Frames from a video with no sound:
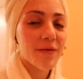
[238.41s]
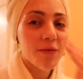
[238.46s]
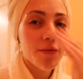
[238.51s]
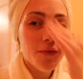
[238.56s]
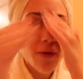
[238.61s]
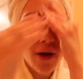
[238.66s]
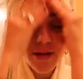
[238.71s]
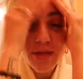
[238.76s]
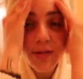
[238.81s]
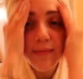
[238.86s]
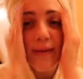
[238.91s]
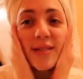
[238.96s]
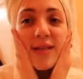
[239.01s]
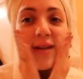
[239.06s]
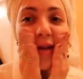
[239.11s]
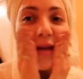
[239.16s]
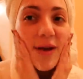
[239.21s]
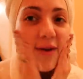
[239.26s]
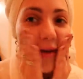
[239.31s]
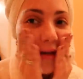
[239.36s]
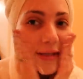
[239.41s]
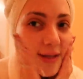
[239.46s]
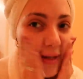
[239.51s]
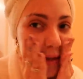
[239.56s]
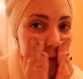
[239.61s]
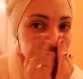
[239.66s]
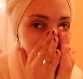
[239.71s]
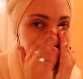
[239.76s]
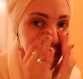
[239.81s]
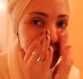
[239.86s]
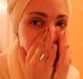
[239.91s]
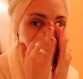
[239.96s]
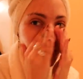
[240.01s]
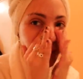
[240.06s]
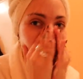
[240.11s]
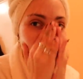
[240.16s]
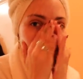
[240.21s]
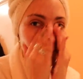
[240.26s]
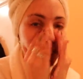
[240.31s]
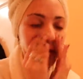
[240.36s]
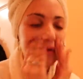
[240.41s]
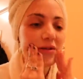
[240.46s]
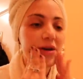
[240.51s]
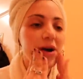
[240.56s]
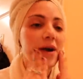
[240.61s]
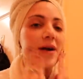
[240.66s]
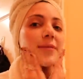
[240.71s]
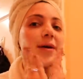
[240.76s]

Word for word: while I do my skincare routine, I just want to like talk